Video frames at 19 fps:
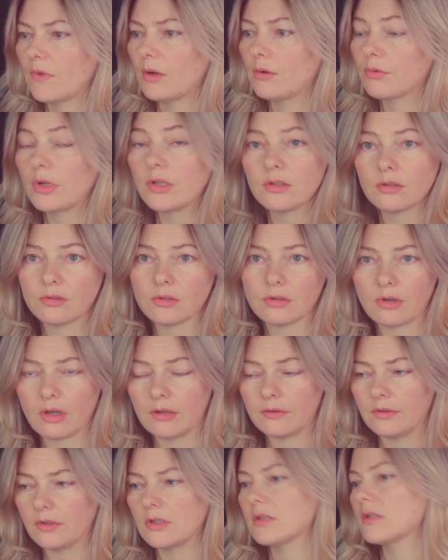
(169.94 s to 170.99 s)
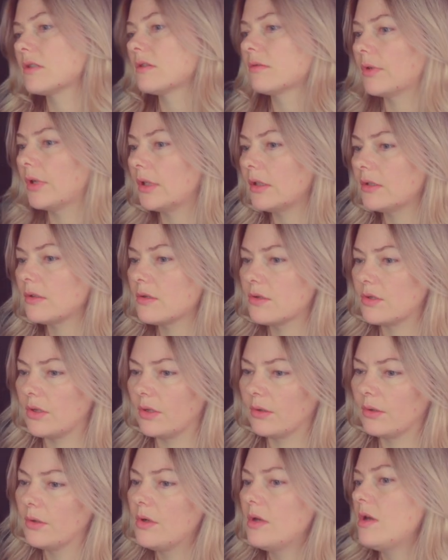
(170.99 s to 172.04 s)
render the graphics, right?
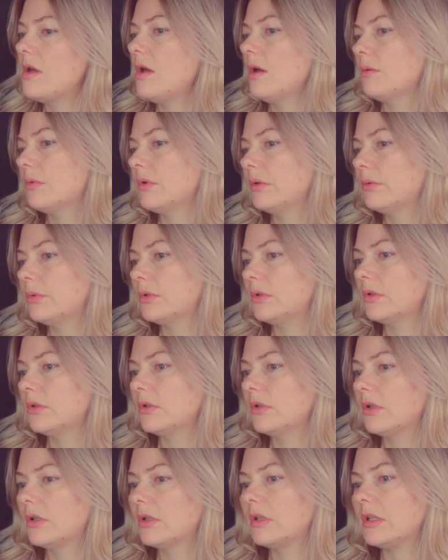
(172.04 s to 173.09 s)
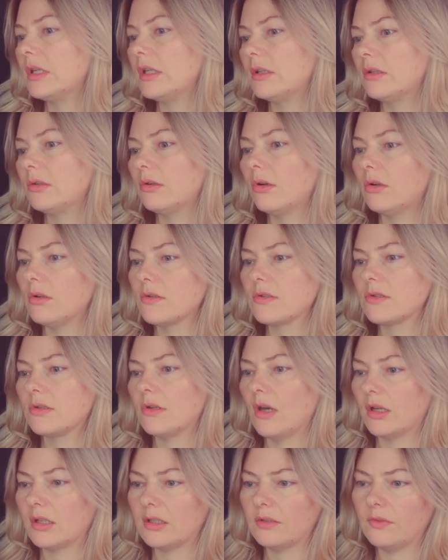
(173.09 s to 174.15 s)
So we will need to also
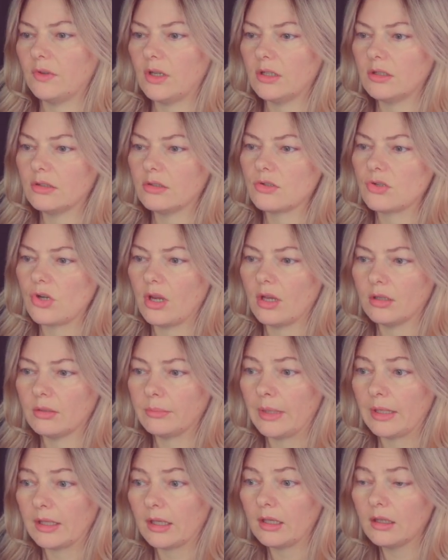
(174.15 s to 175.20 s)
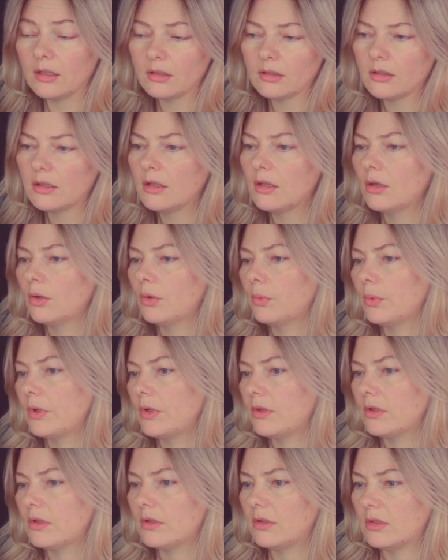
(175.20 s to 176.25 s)
activate GLMakie
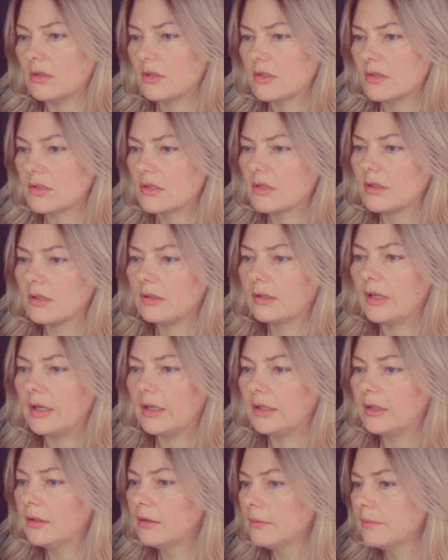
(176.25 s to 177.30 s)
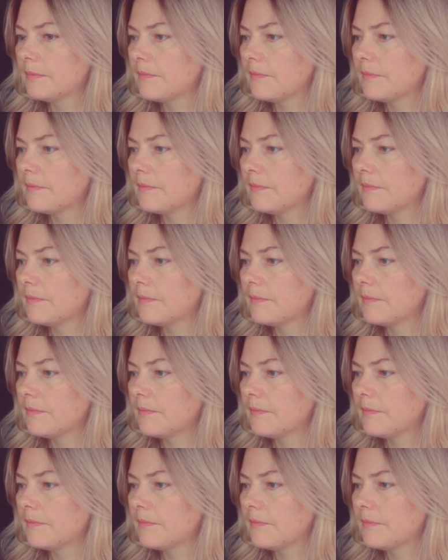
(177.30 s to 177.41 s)
with this line.